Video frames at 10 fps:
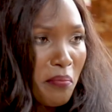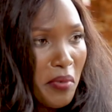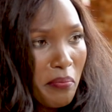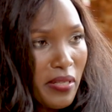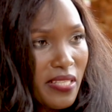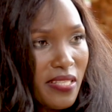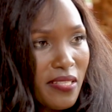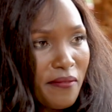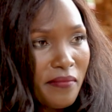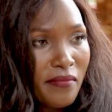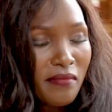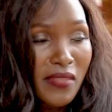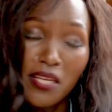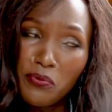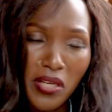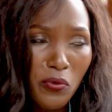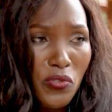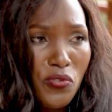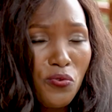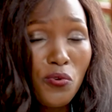the members. And we are
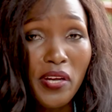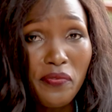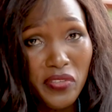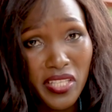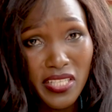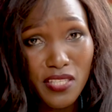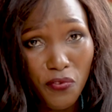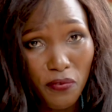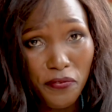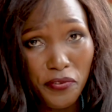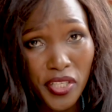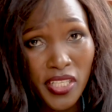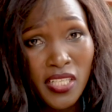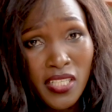good to go. Everything is for free.